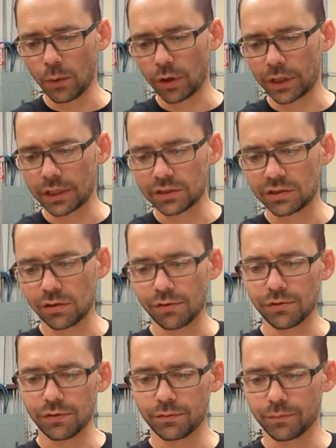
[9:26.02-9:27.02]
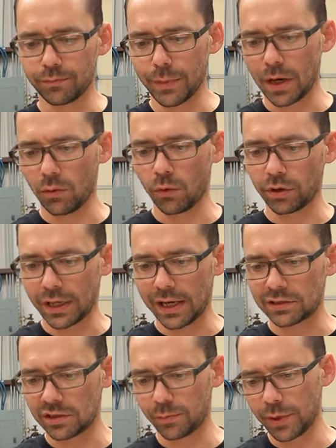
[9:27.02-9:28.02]
work it, so your metal work
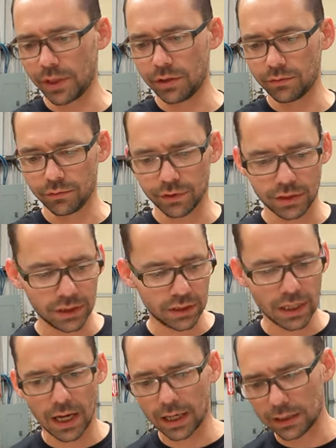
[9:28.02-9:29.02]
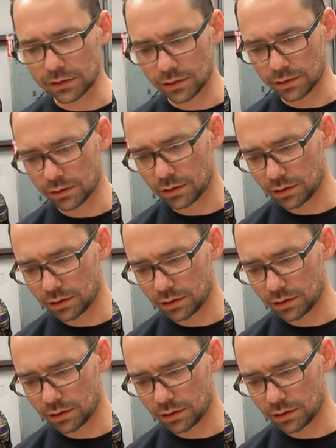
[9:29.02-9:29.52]
has to be really nice.